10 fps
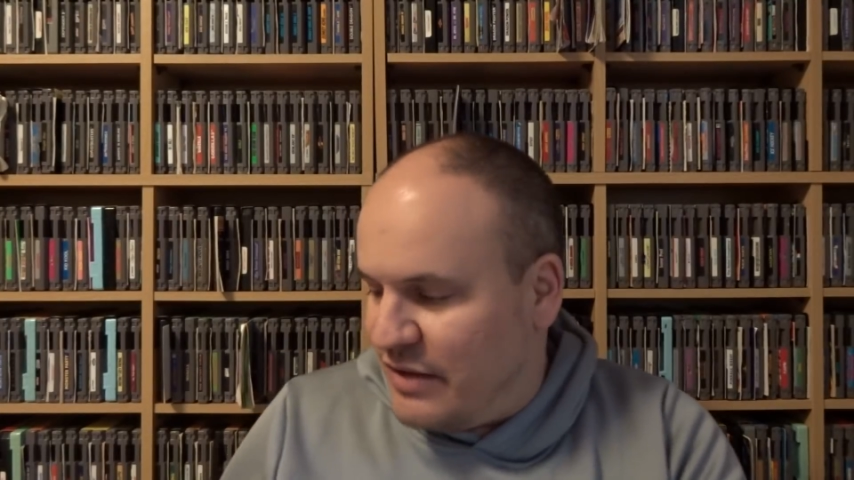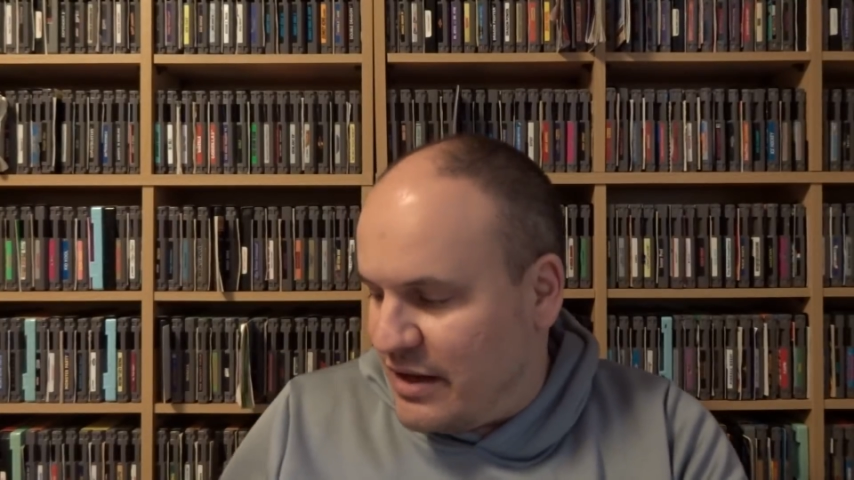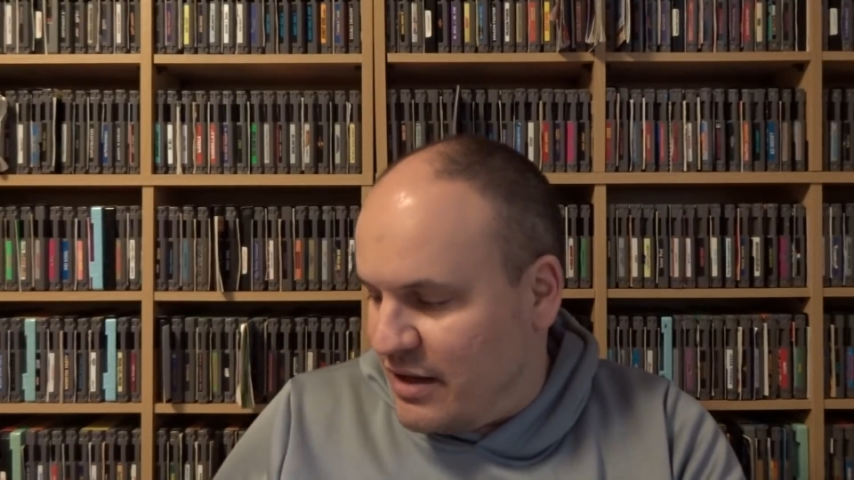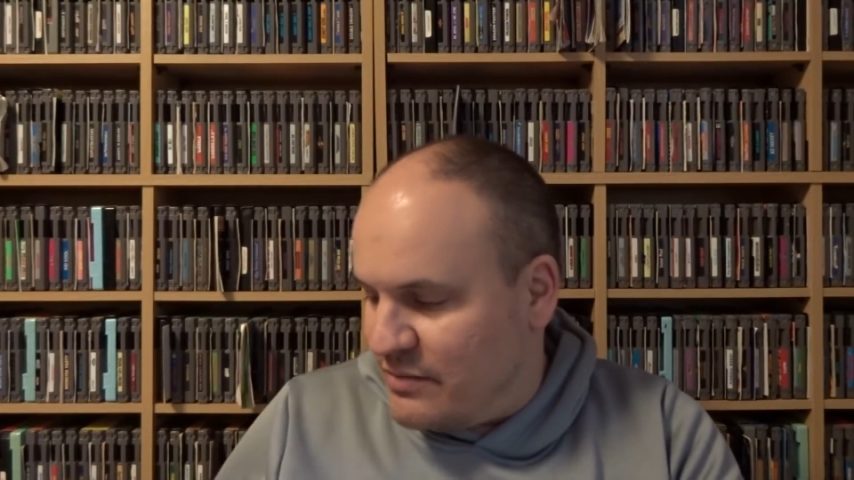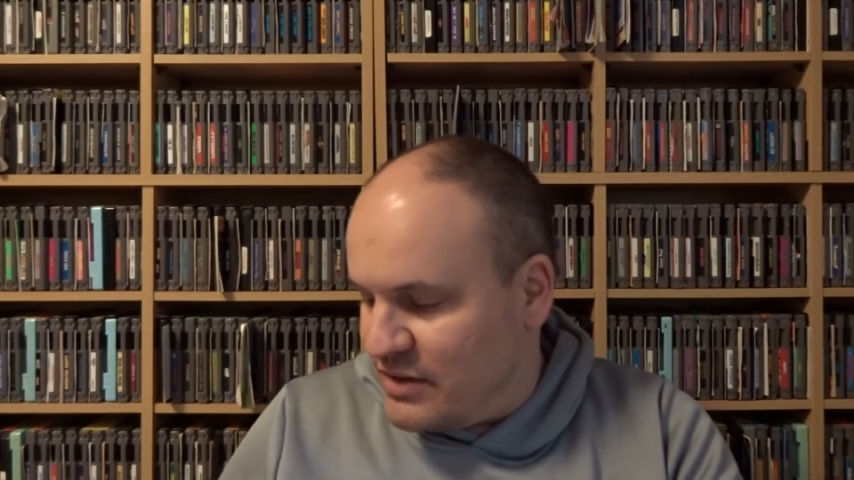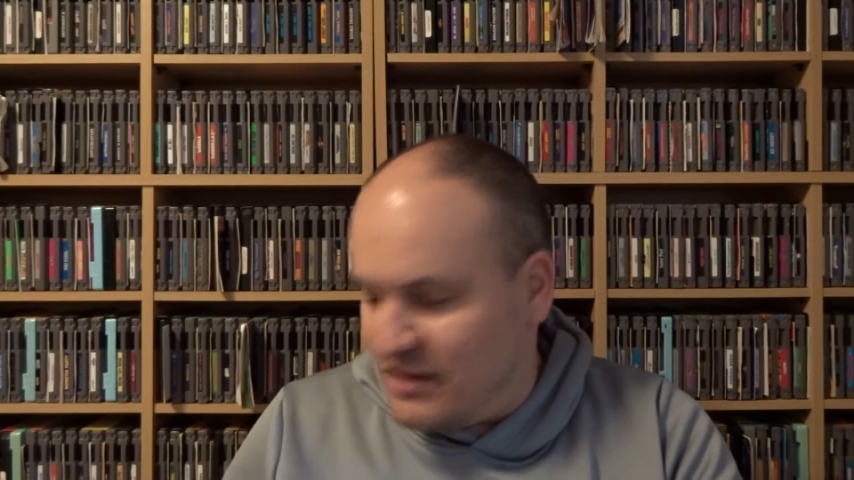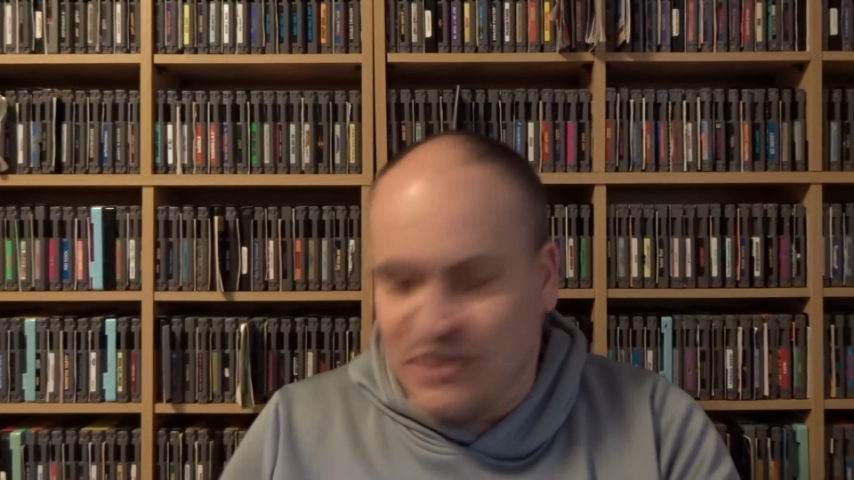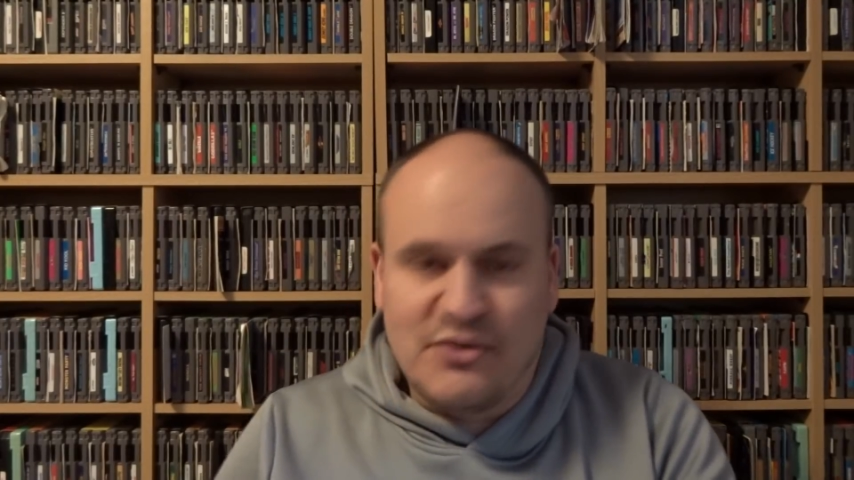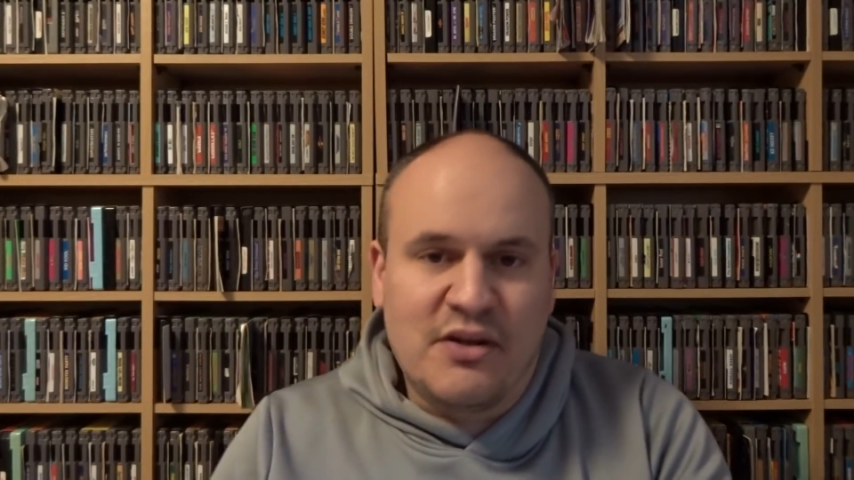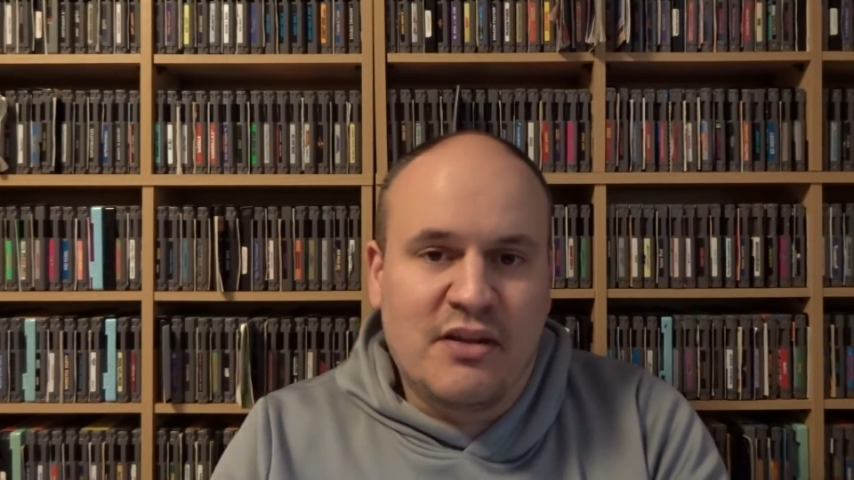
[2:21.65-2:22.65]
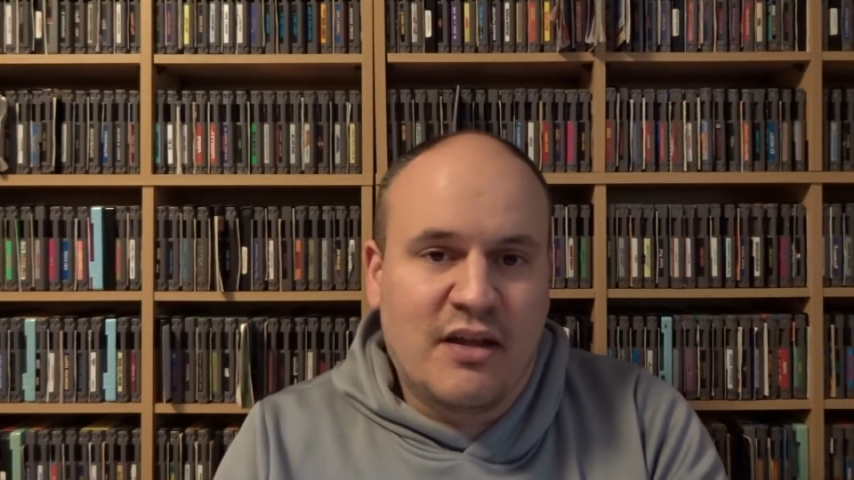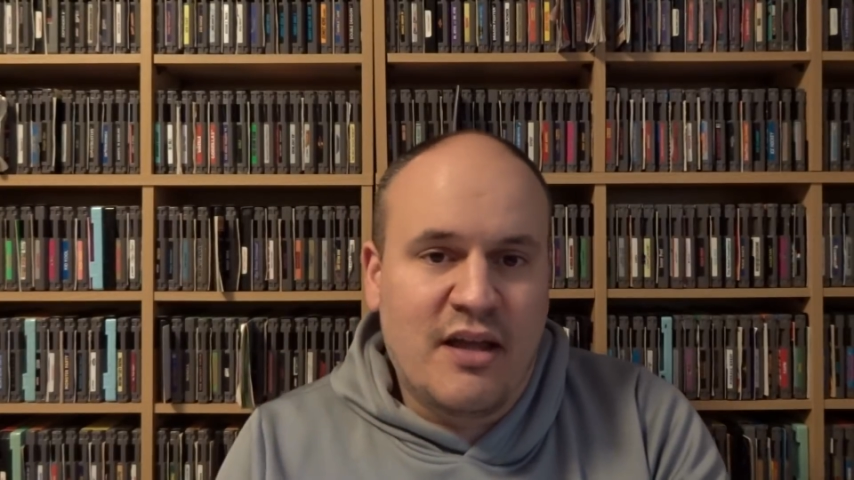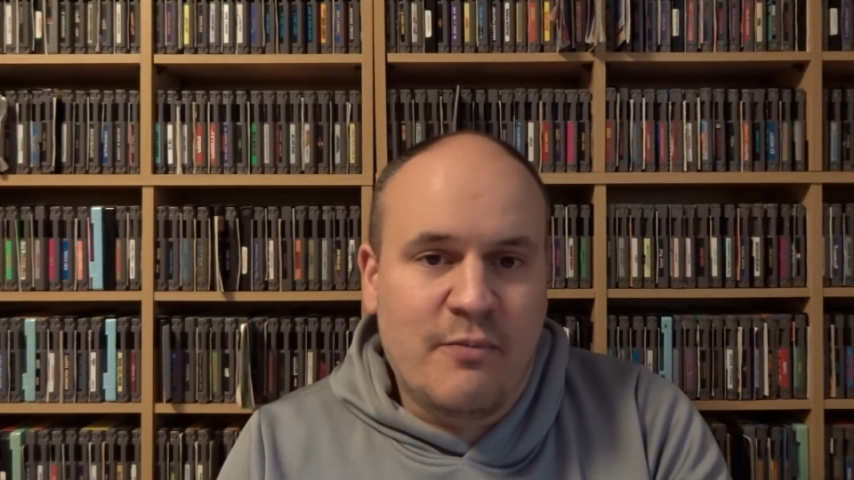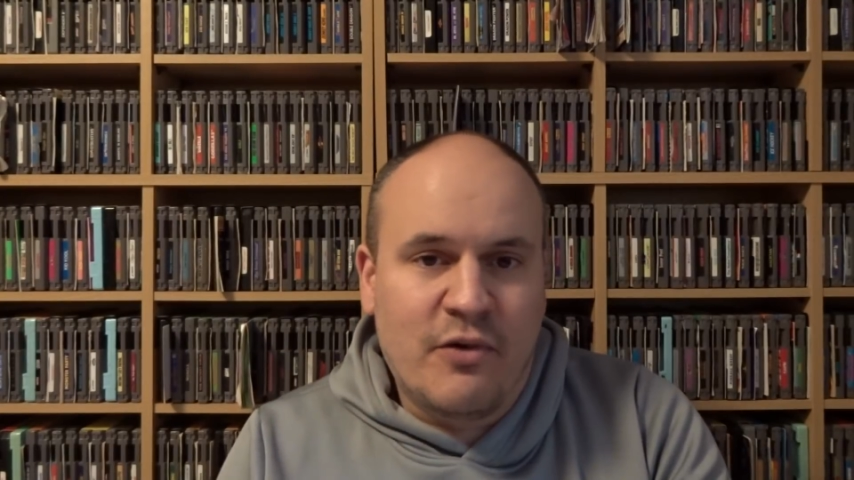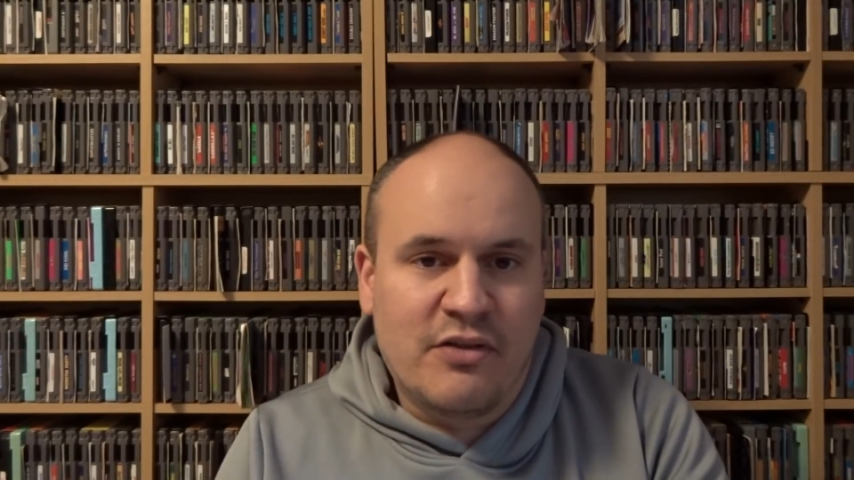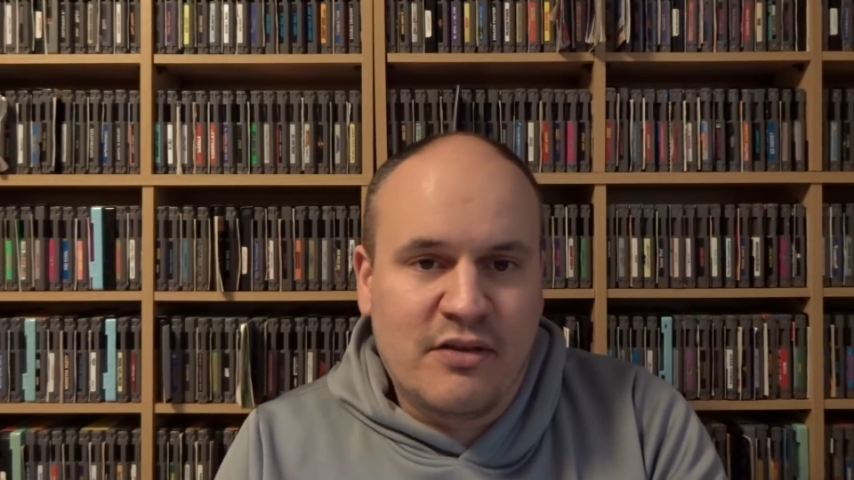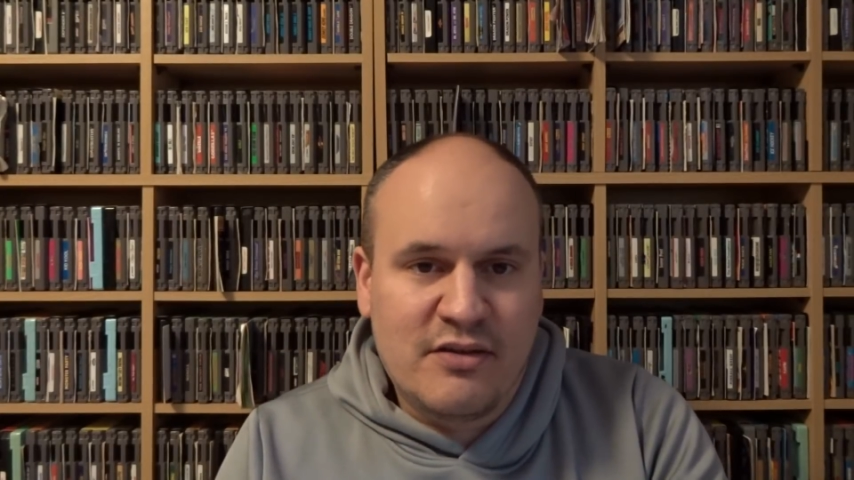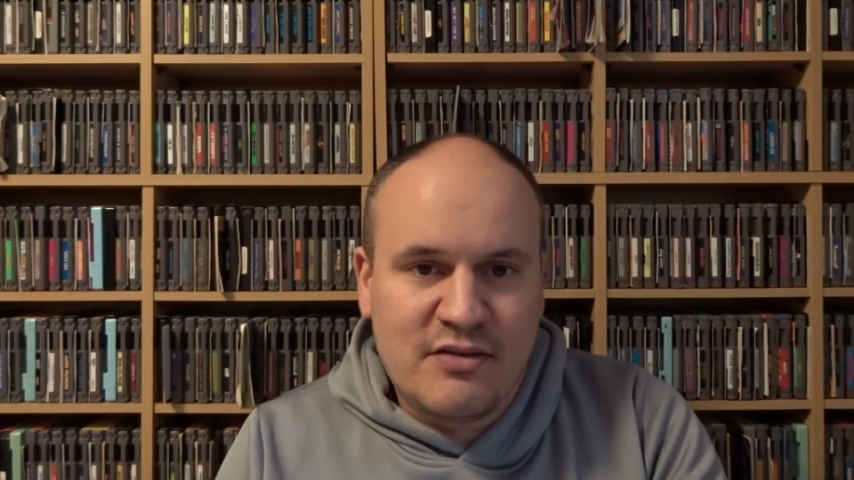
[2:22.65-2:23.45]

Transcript: that game's history that came with it.